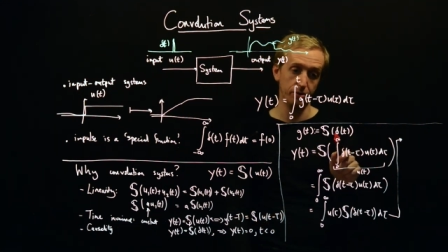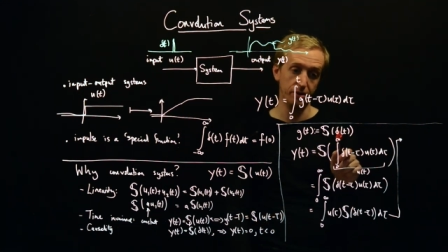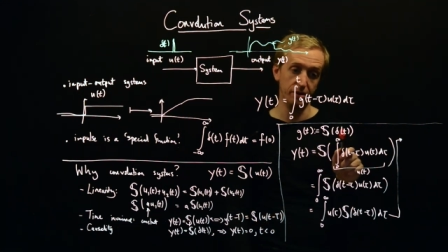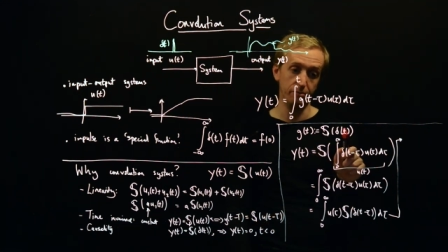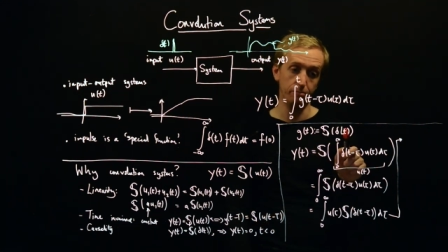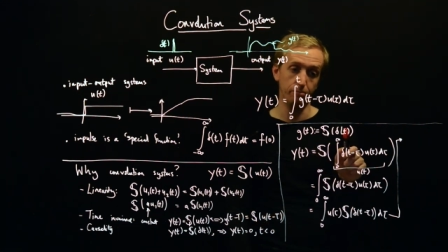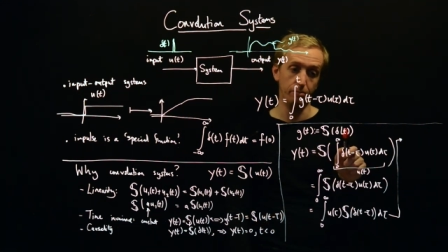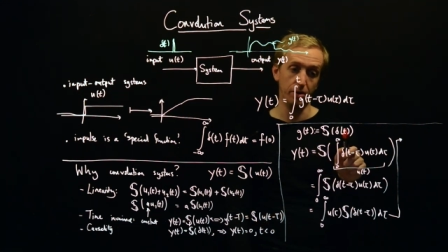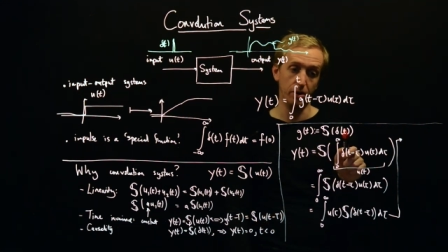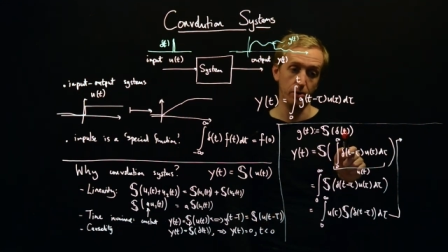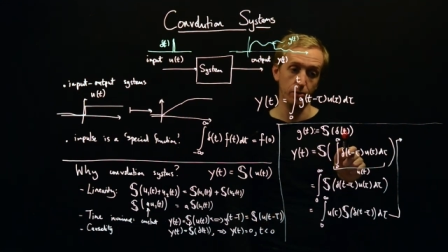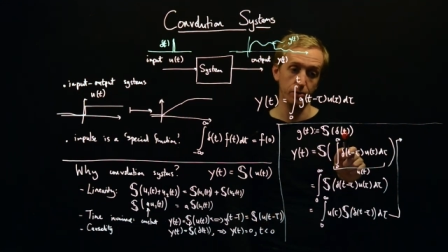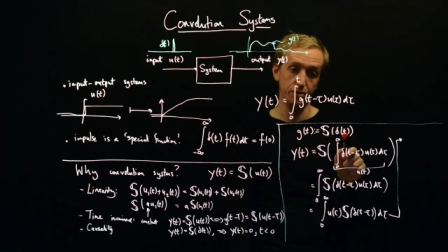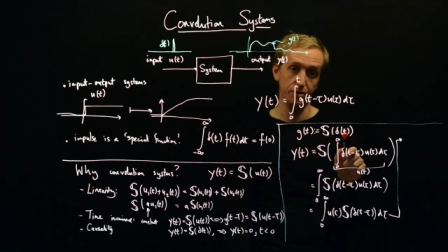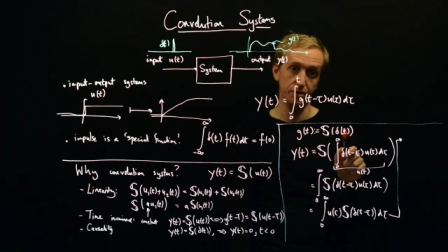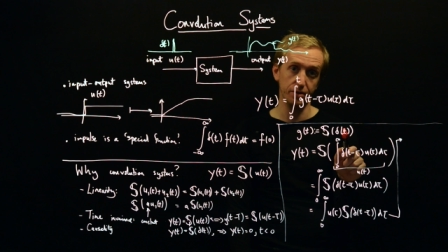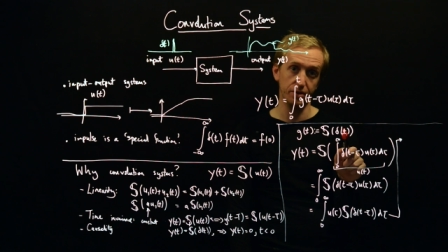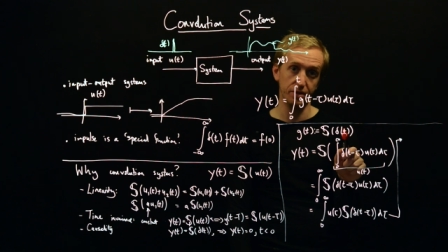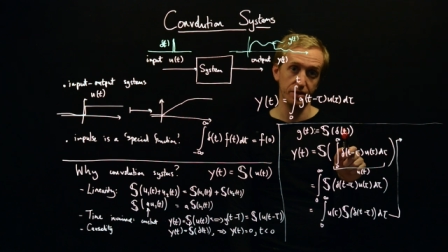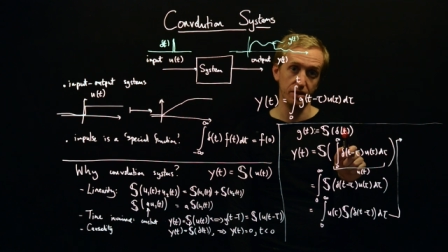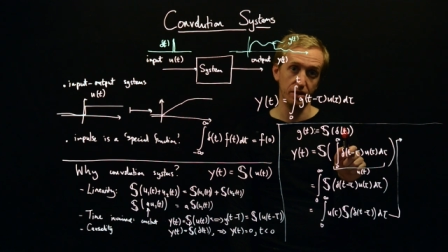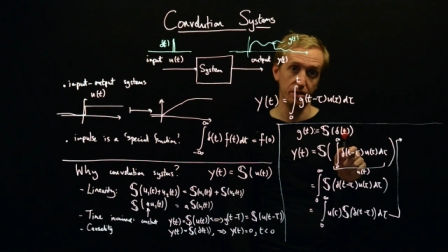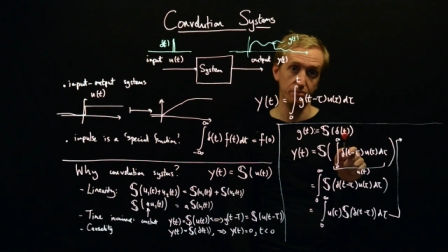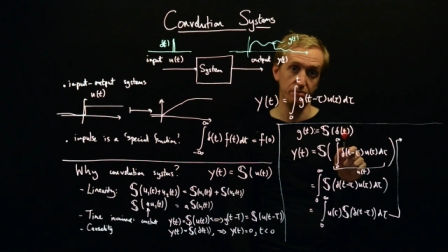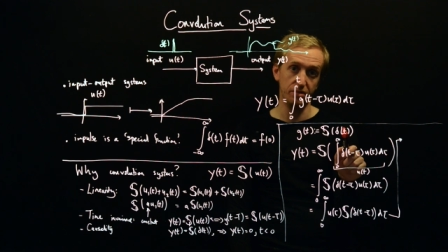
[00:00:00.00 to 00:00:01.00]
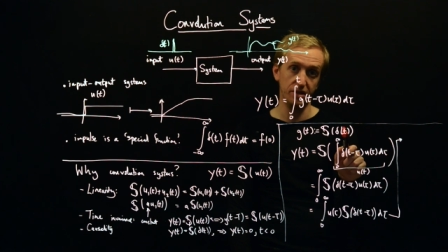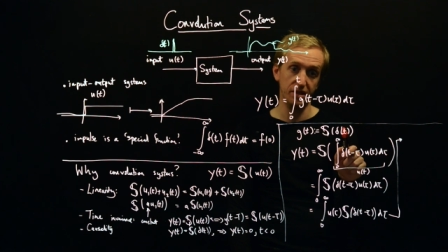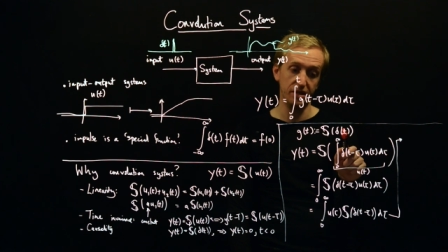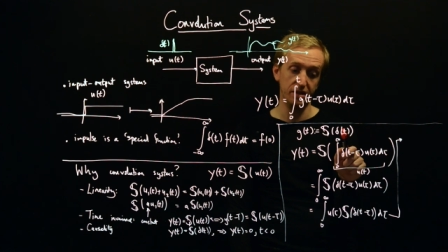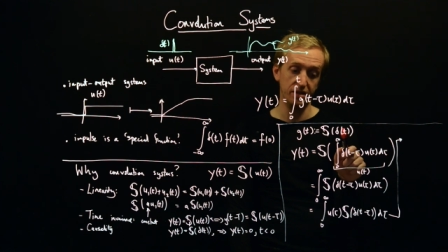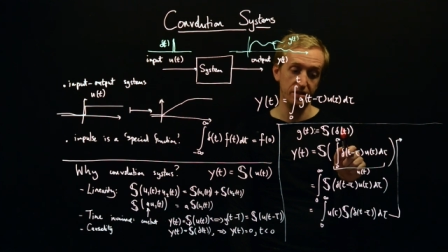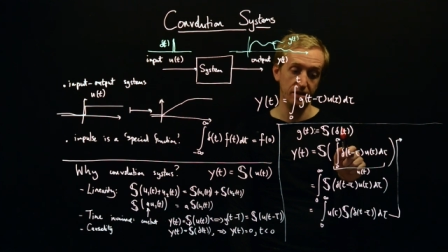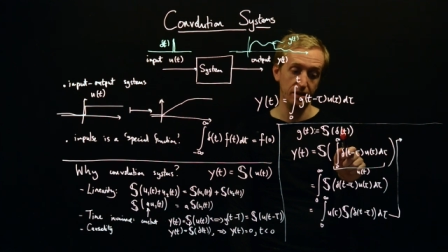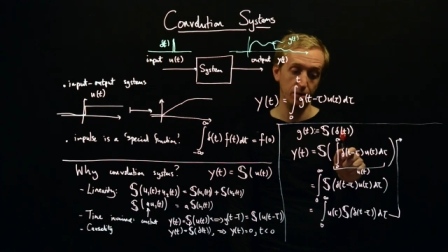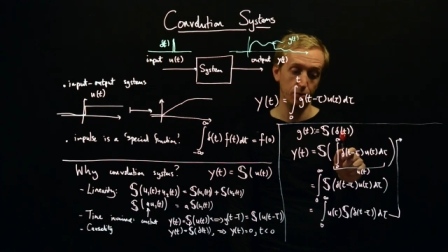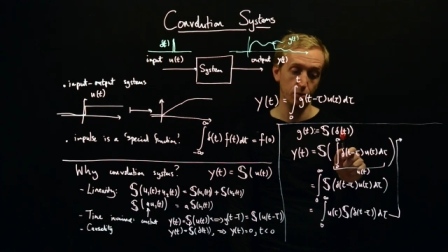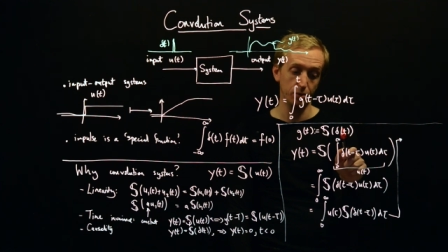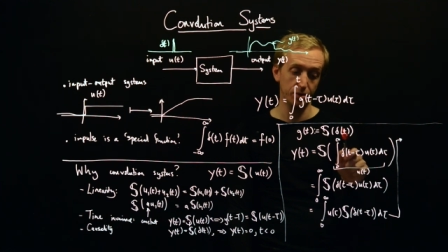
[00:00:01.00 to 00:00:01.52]
an impulse at time t
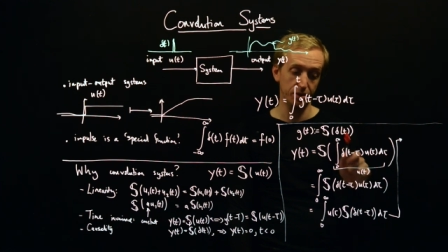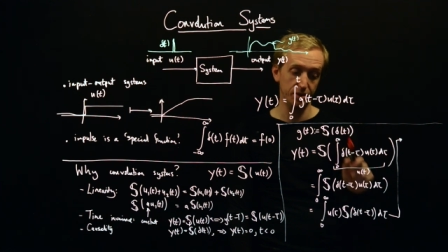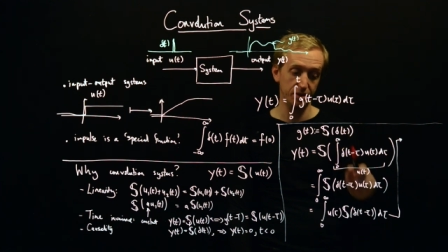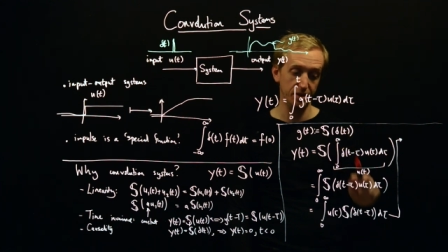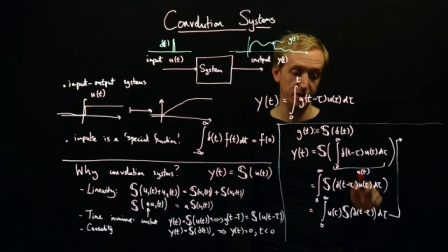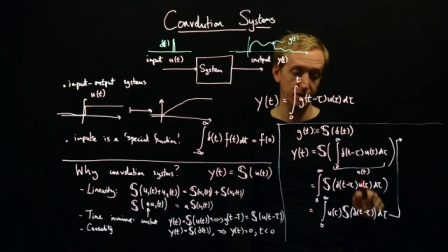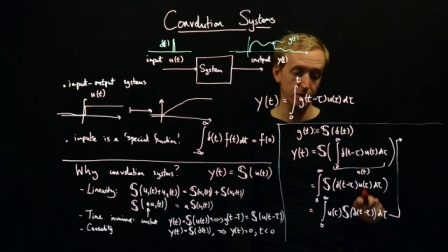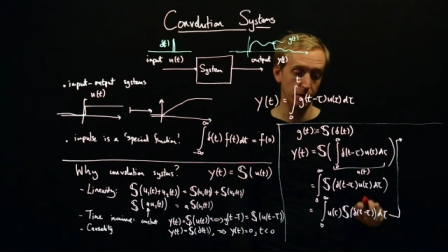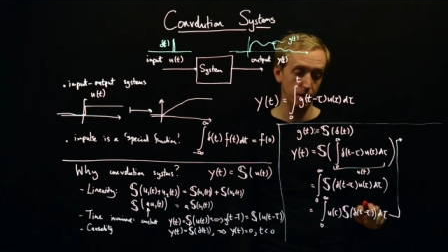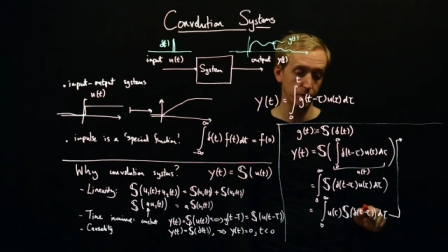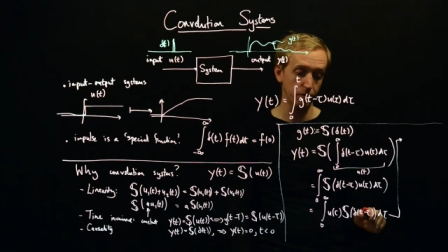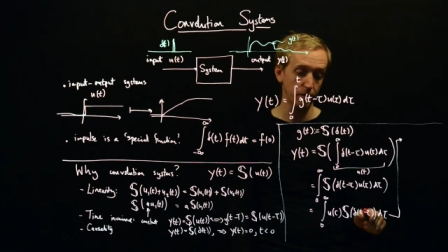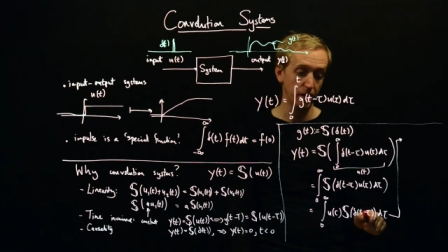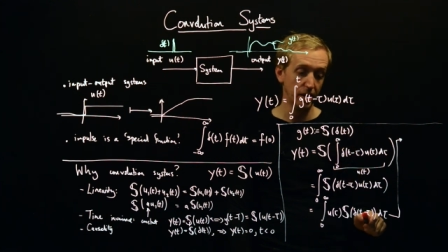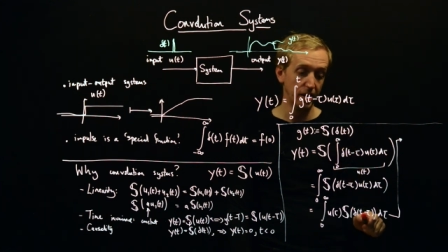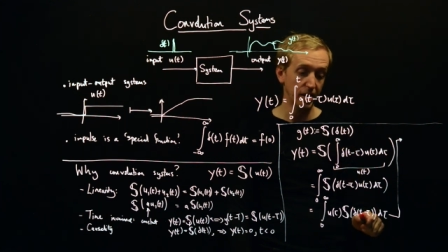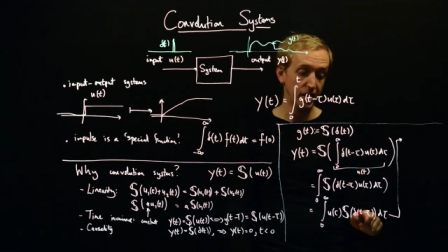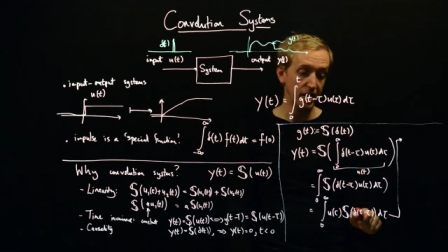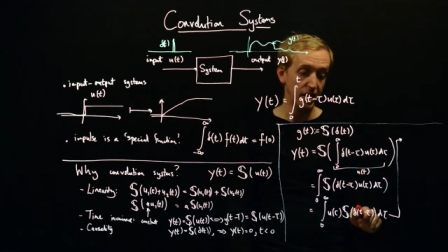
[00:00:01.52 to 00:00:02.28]
is equal to zero.